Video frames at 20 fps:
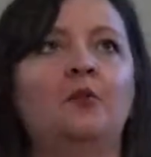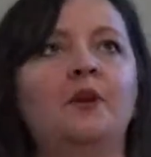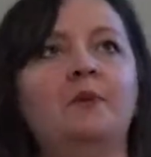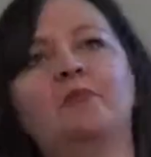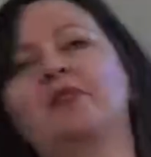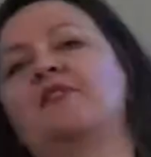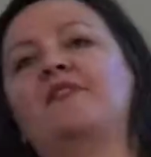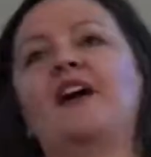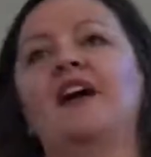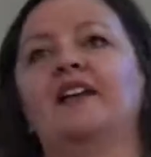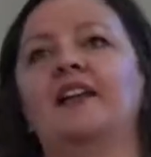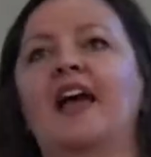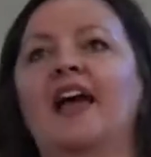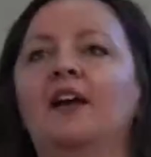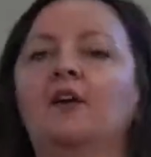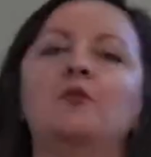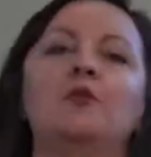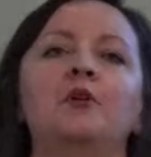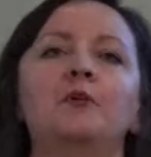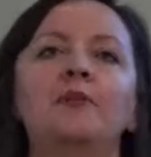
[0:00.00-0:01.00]
we provide
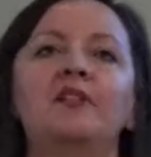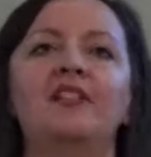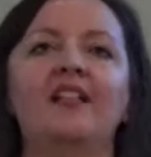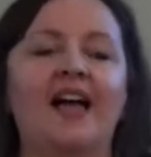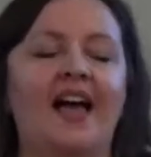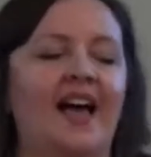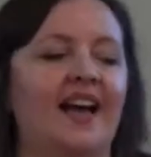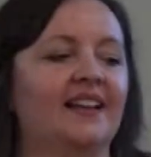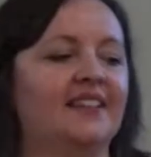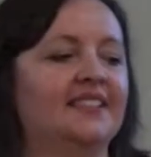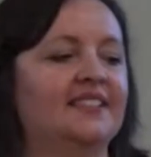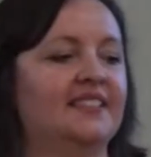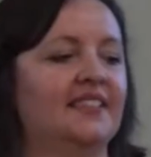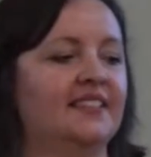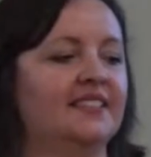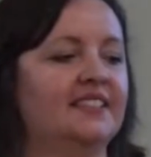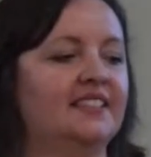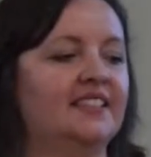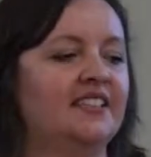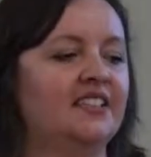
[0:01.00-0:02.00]
equitable
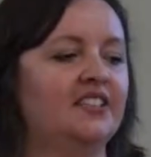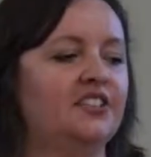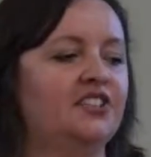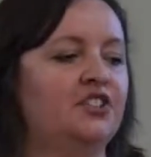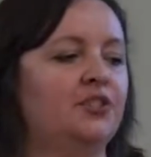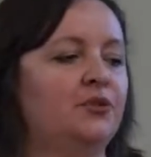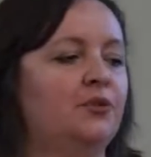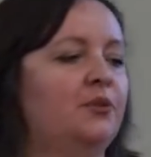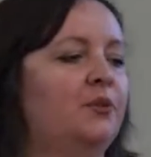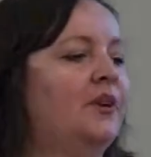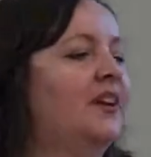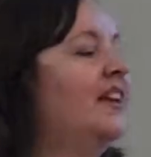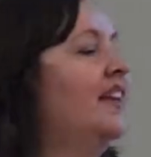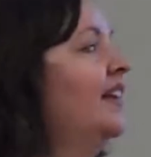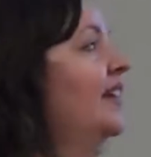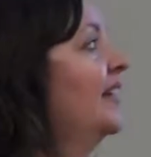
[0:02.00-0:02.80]
access to